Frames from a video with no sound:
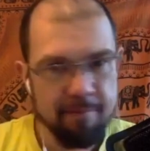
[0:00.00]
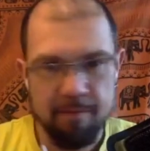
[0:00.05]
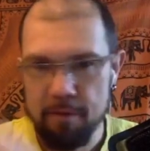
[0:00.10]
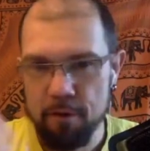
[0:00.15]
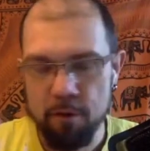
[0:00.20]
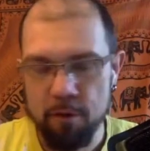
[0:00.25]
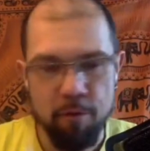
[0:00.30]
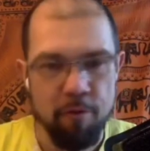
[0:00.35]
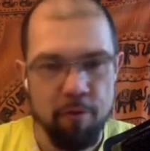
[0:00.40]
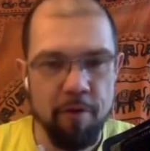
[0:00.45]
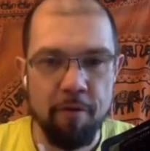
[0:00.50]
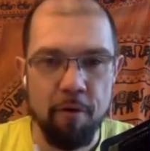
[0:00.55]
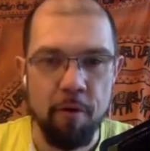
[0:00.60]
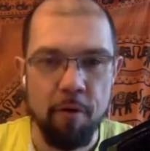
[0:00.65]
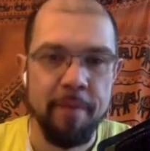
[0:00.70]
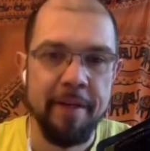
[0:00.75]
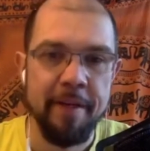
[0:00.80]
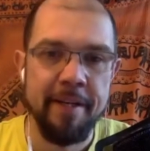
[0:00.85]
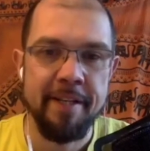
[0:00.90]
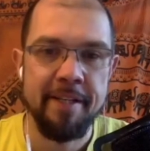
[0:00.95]
two, three, four
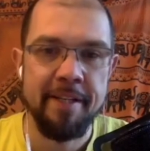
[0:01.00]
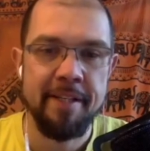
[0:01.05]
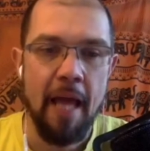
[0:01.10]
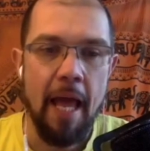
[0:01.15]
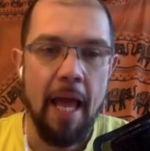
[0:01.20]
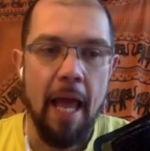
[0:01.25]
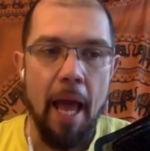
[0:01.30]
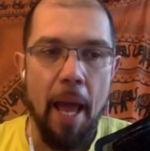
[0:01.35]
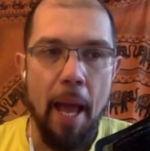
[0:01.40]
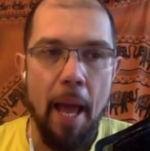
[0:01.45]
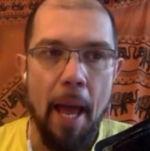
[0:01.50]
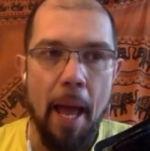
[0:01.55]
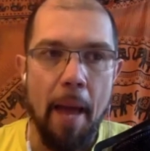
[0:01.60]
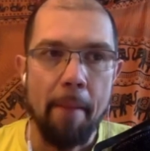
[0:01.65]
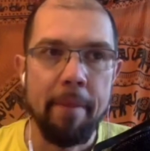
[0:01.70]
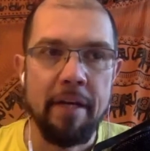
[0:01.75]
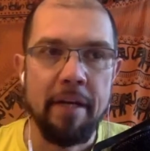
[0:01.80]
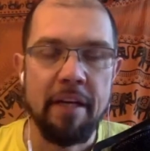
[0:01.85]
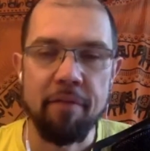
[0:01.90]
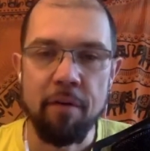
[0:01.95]
mm-hmm. minutes. Mm.
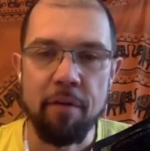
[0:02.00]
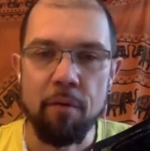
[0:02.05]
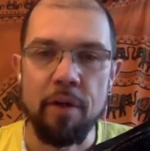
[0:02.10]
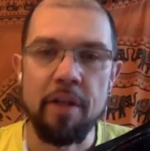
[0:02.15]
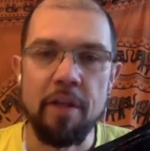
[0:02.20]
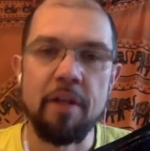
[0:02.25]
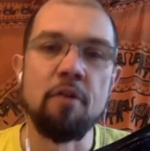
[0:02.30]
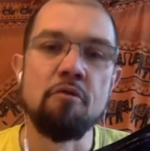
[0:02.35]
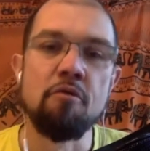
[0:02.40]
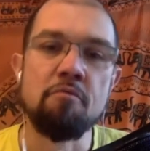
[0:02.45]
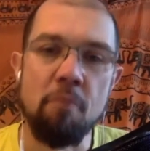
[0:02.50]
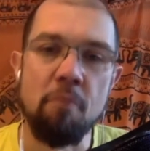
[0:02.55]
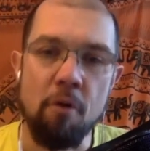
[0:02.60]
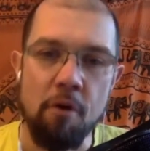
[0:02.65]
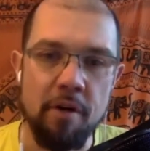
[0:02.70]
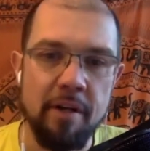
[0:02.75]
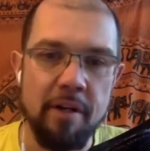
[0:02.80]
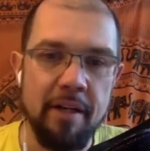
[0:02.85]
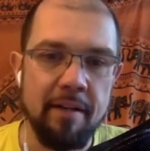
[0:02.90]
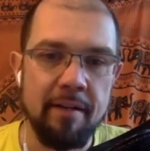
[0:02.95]
But if you want to know
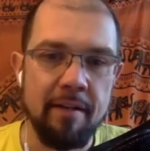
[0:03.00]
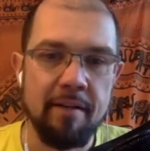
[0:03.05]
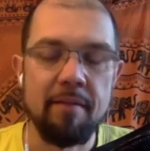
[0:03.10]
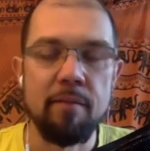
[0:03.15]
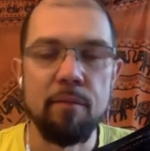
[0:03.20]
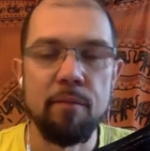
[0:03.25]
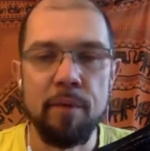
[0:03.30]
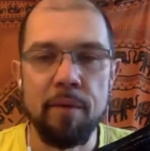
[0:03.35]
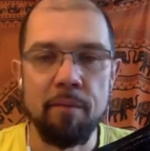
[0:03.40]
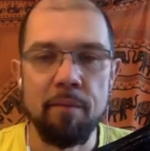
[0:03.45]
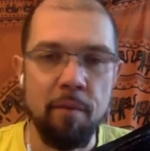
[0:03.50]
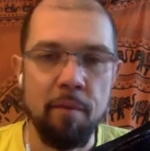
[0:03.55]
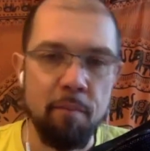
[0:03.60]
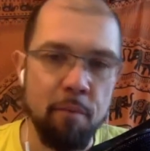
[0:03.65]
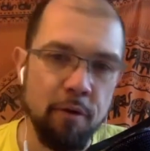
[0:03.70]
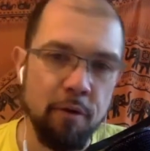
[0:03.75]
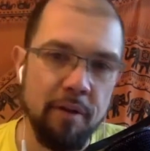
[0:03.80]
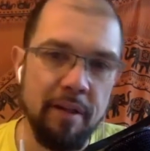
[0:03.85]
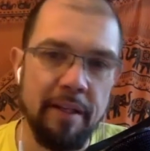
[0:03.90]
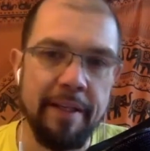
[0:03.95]
more, then we, we
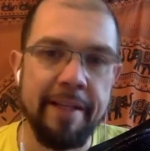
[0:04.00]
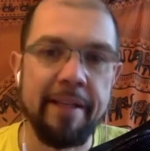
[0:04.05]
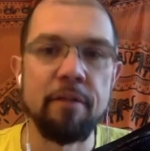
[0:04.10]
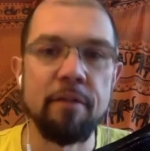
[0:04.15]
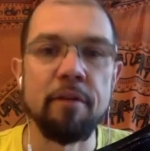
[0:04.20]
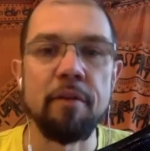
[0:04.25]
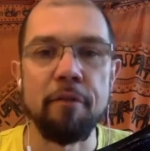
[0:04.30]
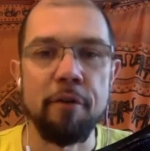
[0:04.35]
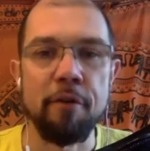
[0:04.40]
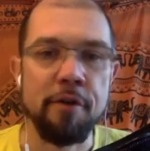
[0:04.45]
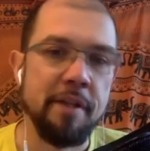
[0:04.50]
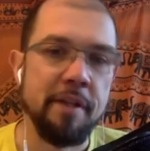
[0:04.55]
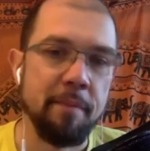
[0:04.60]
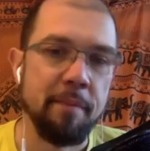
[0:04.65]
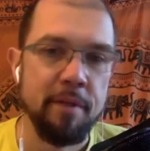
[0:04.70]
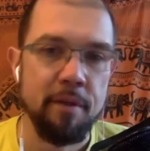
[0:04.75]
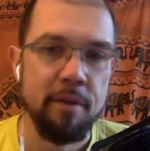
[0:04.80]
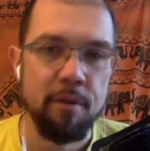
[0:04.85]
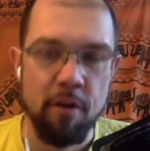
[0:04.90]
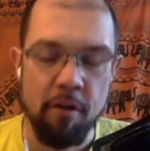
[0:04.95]
put the link to the first
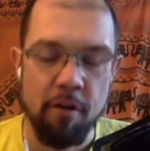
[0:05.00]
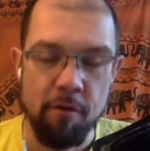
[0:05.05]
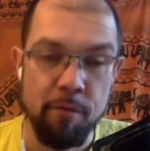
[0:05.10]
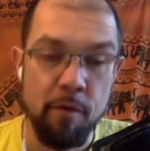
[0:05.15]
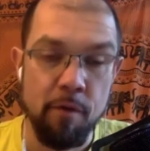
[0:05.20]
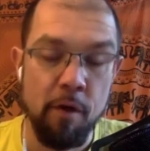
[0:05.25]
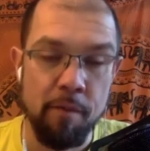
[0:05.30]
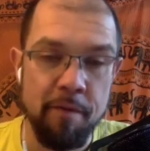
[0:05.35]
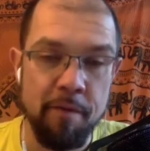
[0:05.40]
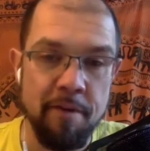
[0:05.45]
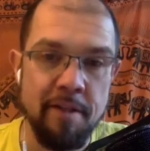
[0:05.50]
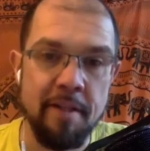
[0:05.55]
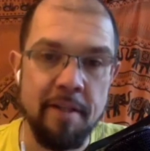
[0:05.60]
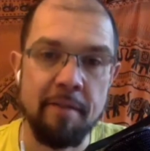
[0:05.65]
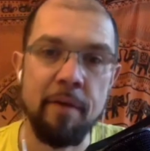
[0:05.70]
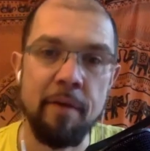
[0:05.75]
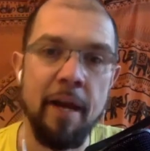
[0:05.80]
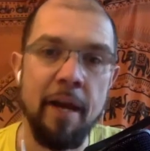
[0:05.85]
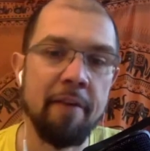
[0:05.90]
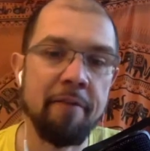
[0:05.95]
episode of obviously
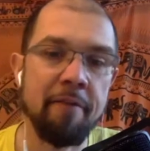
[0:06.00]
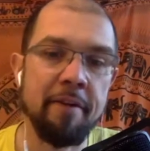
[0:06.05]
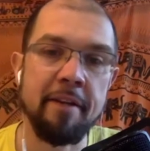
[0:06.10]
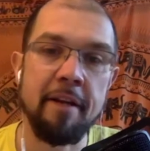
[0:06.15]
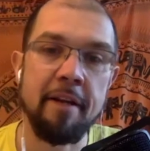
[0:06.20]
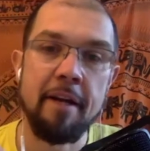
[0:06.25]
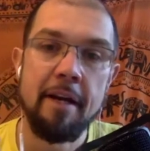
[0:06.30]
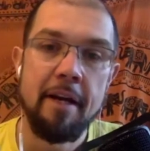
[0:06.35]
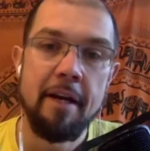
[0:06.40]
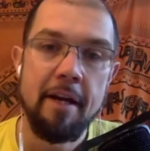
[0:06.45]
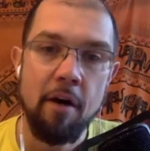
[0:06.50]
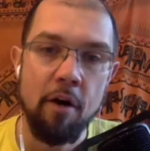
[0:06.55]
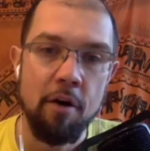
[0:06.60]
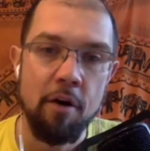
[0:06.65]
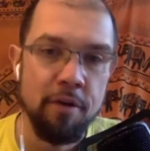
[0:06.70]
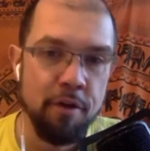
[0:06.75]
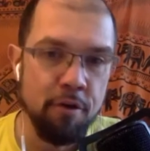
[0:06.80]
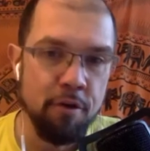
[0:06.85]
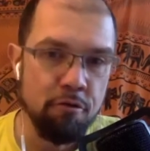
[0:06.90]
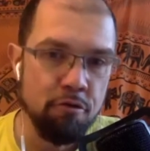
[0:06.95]
we have it
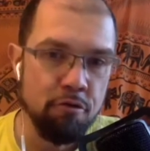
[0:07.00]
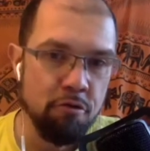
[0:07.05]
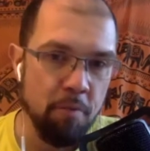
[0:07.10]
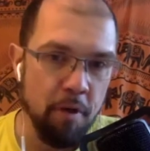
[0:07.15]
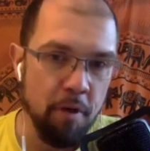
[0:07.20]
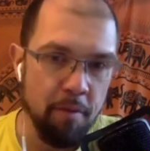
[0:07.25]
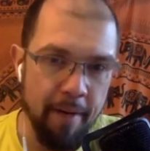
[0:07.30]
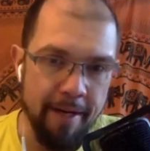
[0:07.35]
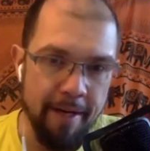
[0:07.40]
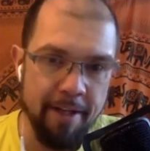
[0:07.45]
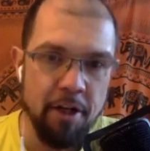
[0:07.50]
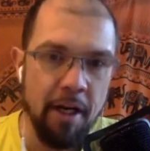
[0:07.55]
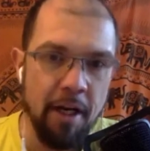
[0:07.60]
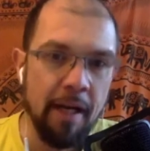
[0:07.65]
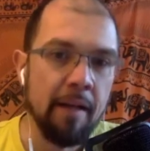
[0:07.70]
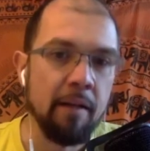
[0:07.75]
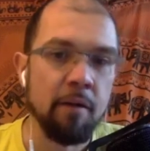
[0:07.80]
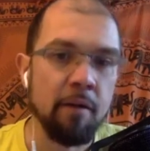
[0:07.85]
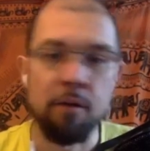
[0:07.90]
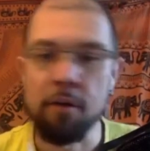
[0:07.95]
on mm-hmm. YouTube on my
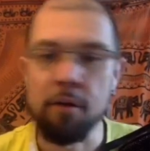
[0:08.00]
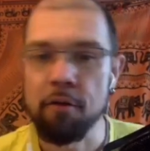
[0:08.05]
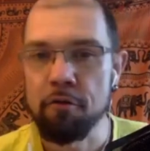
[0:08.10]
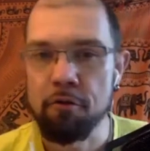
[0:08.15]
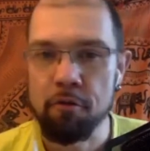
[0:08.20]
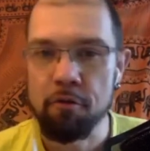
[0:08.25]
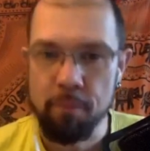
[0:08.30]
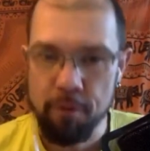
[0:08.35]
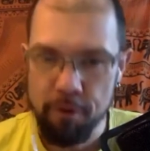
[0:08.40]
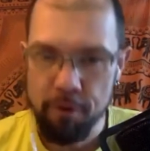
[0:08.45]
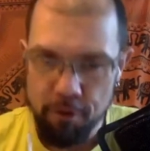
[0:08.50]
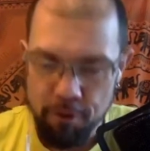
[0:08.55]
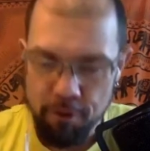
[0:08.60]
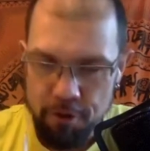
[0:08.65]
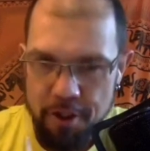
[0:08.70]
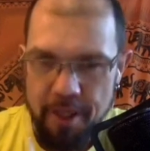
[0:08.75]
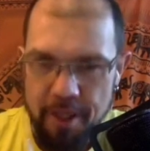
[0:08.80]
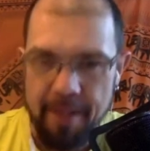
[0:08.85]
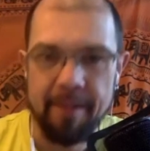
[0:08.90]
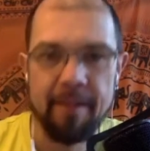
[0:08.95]
channel, on YouTube on your
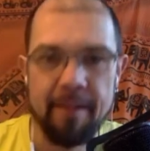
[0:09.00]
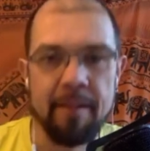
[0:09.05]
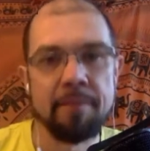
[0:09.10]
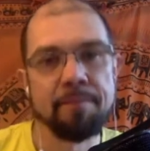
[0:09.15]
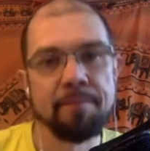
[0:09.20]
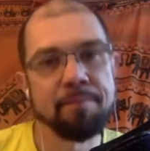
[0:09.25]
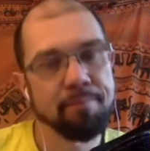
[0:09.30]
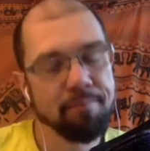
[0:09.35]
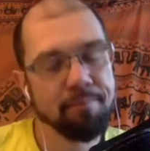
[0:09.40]
channel. Mm.